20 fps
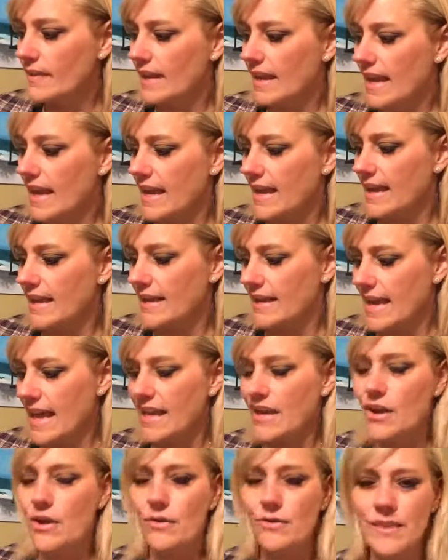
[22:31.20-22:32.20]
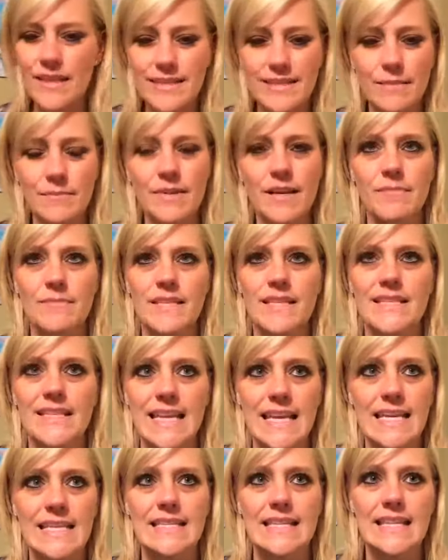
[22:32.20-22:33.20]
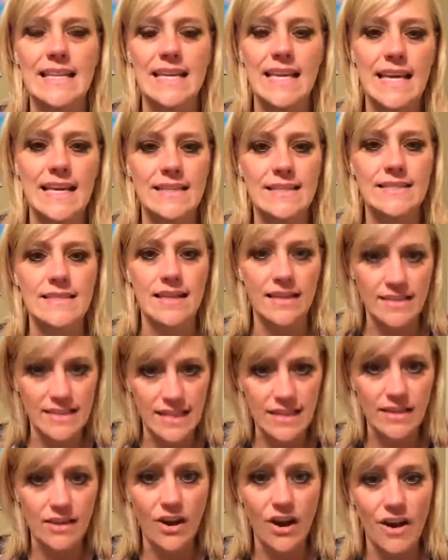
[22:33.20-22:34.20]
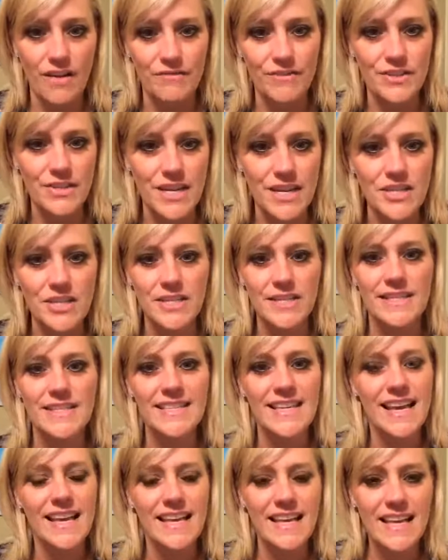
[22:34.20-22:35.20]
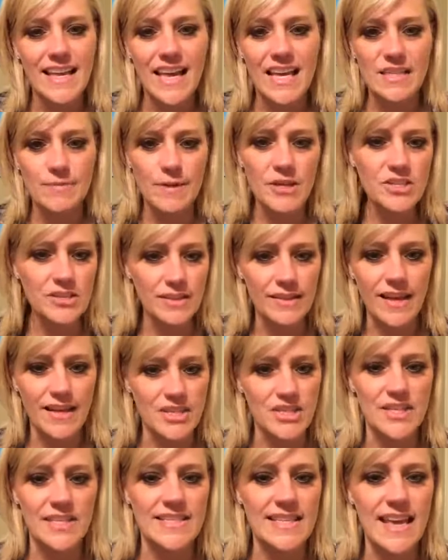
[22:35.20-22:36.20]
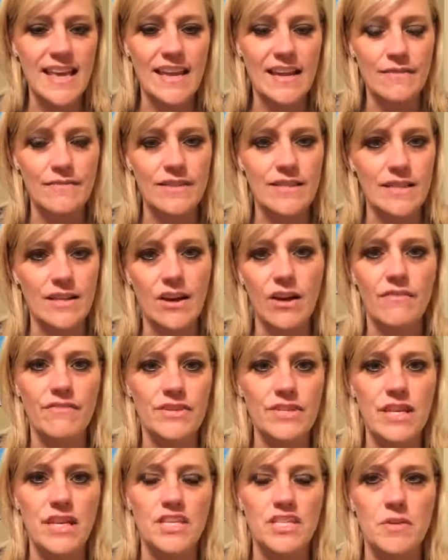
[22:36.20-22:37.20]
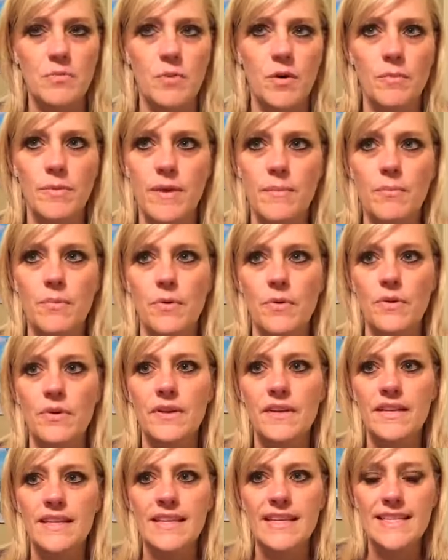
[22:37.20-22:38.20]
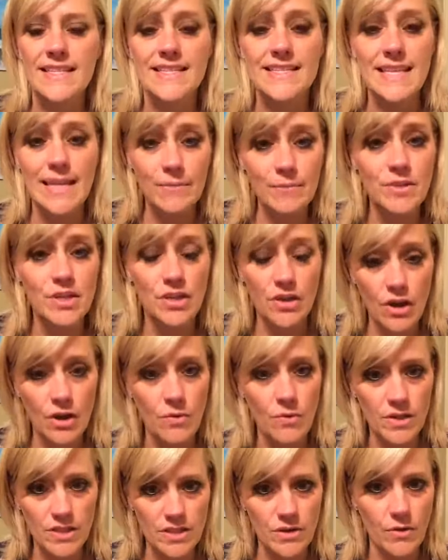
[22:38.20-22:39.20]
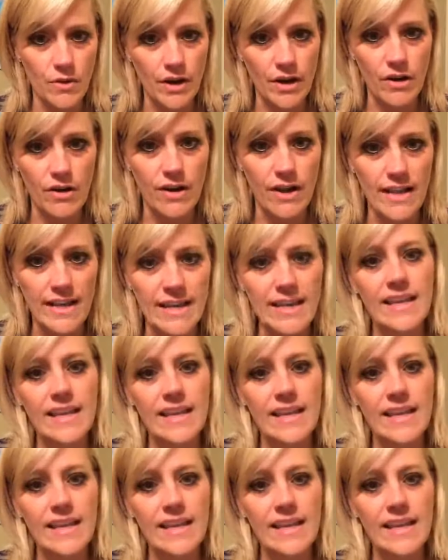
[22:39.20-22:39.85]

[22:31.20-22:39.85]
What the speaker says: And I know that sometimes it's easy to get sucked into conversations, especially like she said, if it's a conversation where people seem to know what's going on,